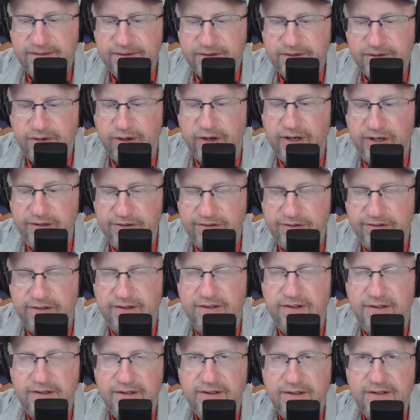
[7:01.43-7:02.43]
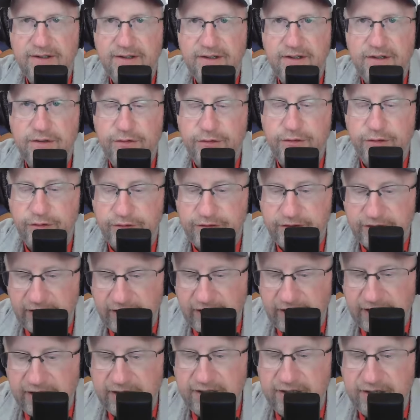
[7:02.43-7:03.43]
Crazy.
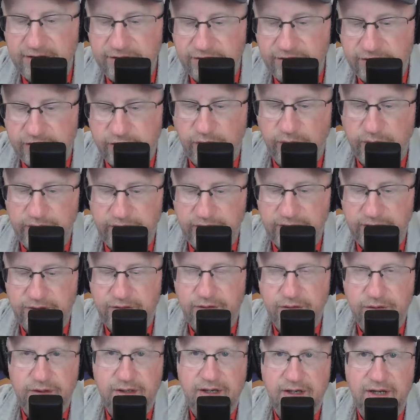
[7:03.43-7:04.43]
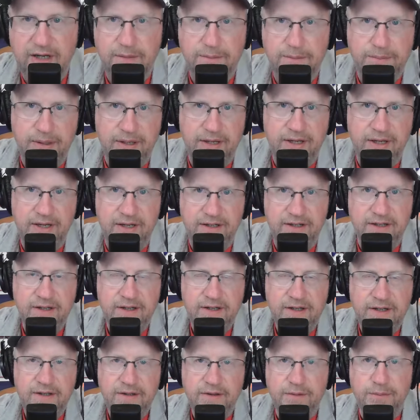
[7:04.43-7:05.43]
Surtain is going to get paid.
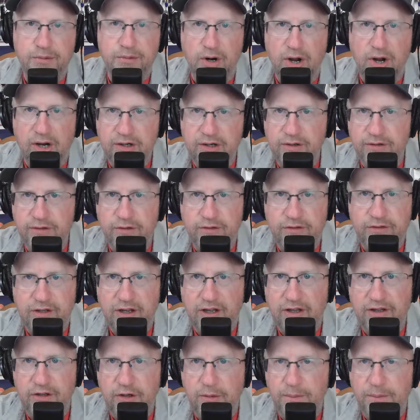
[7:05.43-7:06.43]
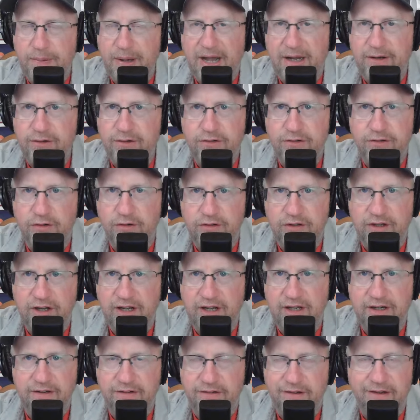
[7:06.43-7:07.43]
The Broncos are telling you Patrick
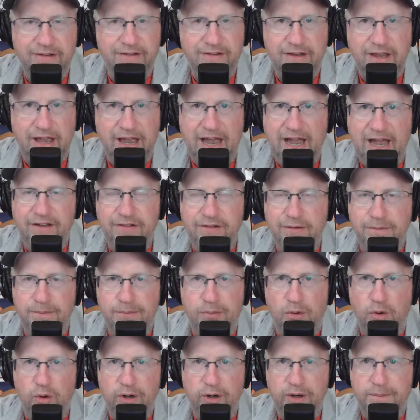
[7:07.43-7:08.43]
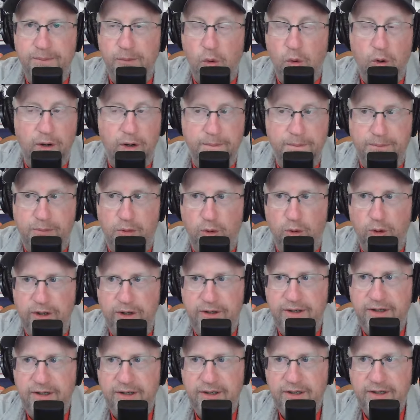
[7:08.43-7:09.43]
Surtain is as important, more
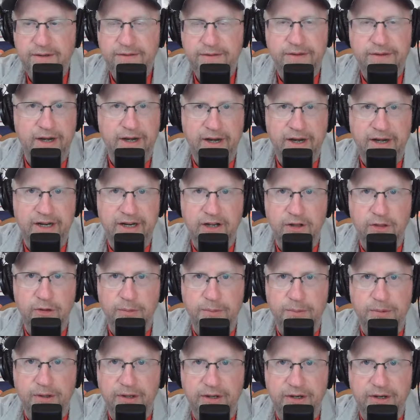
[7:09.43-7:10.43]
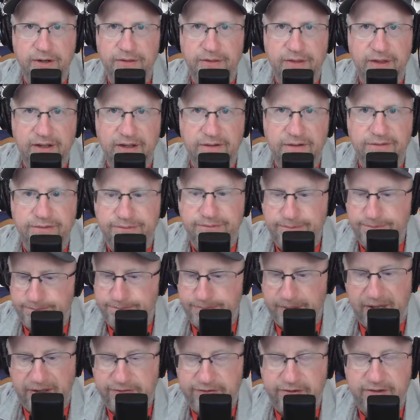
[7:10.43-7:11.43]
important than any other player they've
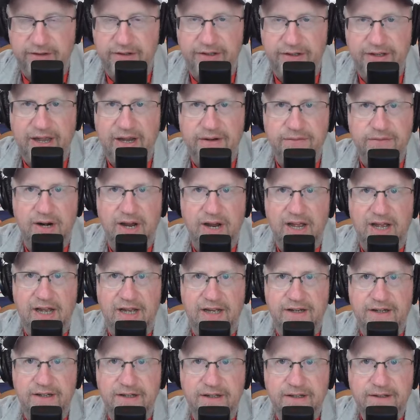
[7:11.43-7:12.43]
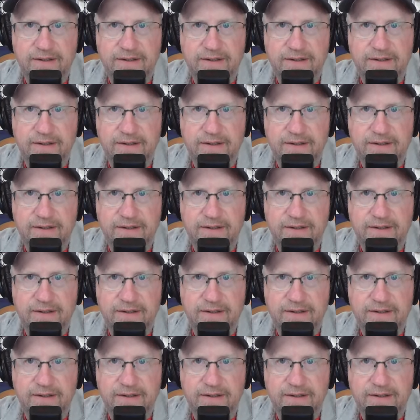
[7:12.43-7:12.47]
basically ever had.